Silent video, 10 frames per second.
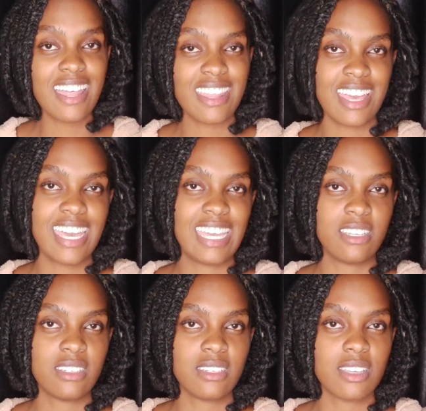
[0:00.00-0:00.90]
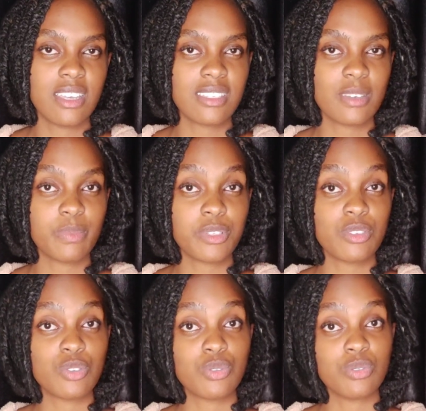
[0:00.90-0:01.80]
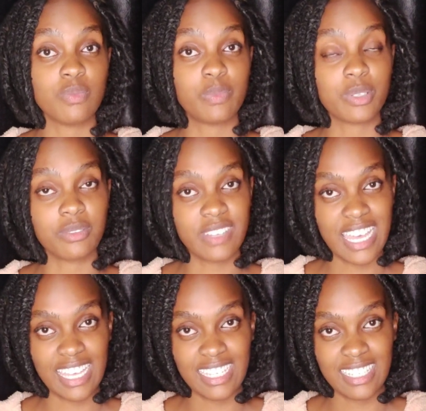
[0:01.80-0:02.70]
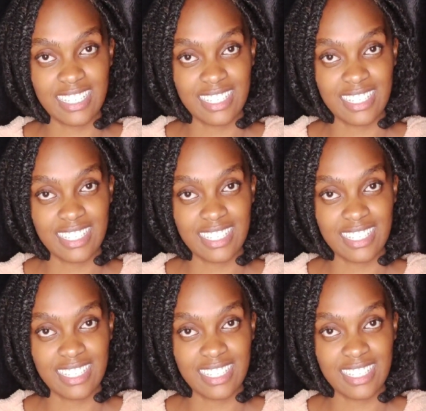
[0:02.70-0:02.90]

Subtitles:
other end, is supposed to provide.